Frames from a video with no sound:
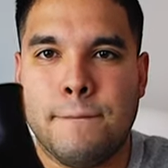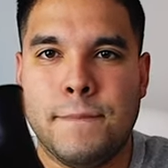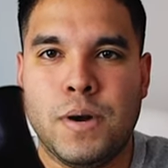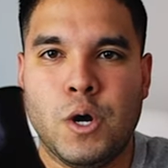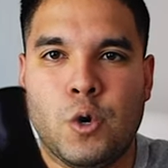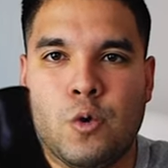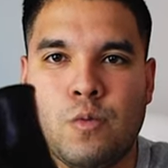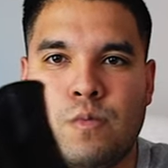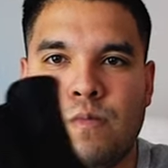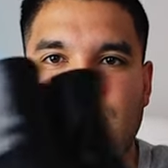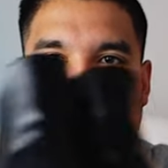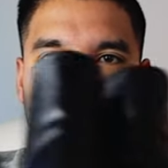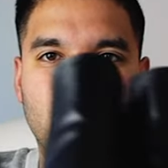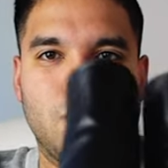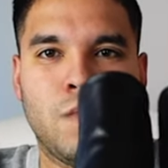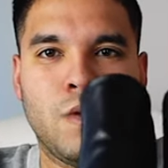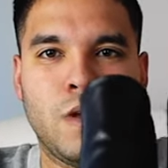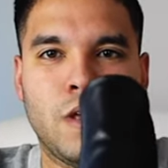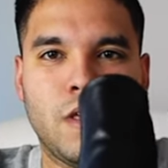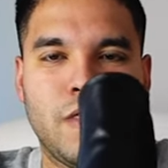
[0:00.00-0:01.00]
Boom,
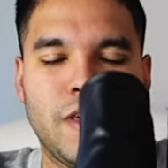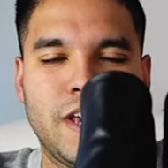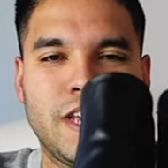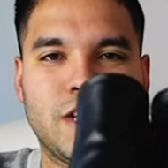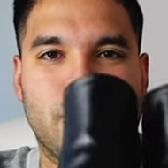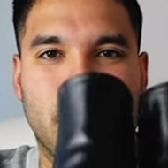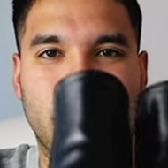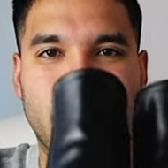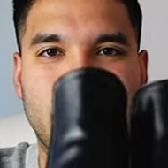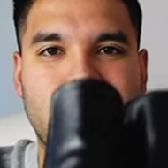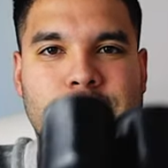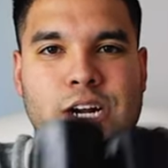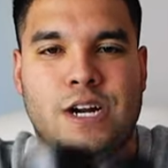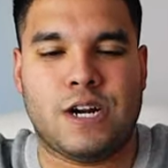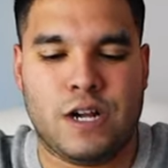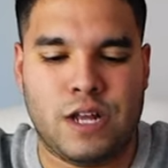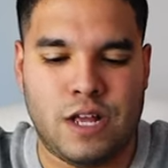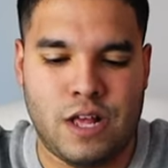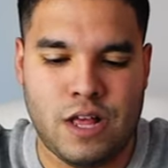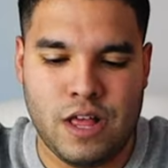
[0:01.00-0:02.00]
these right here,
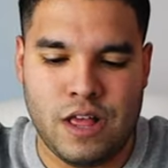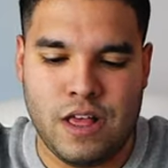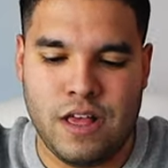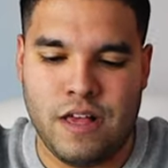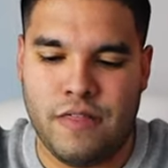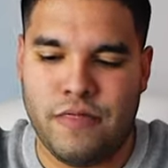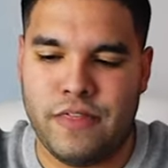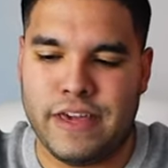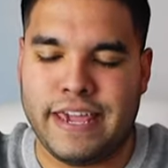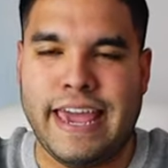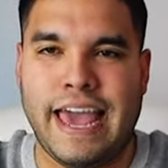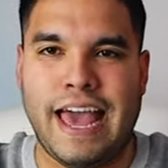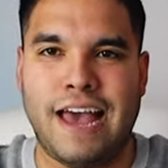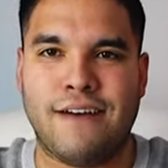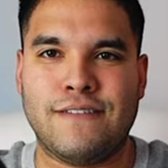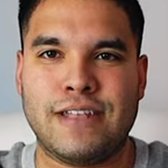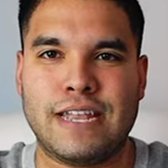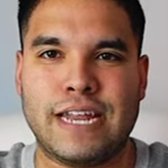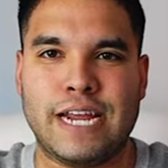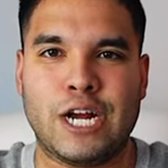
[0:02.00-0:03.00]
the
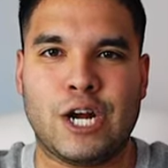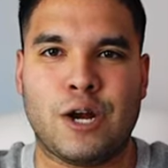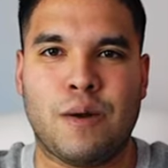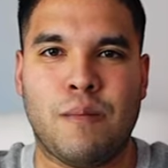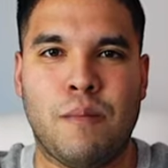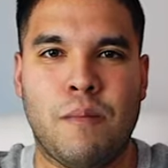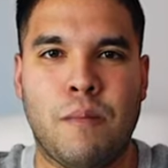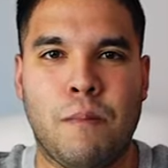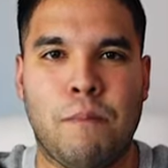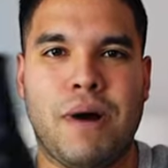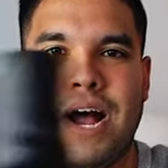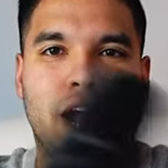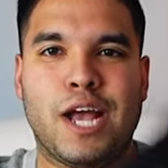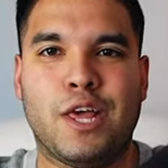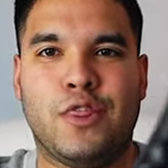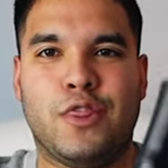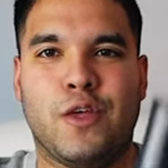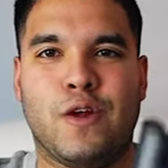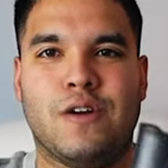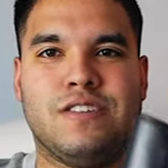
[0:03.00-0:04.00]
Cavalier
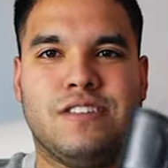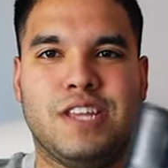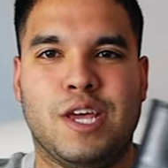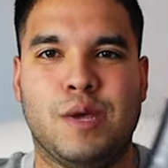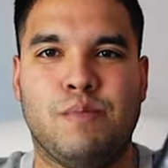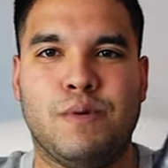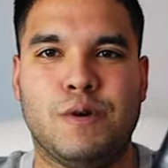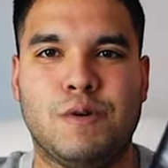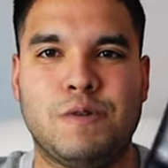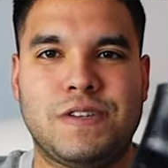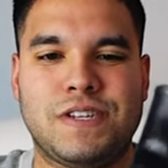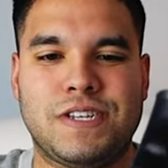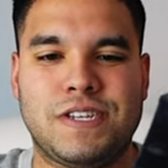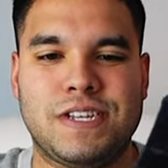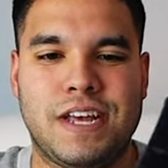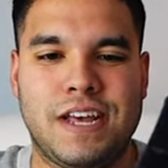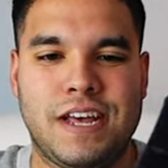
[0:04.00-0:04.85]
by Thursday Boots.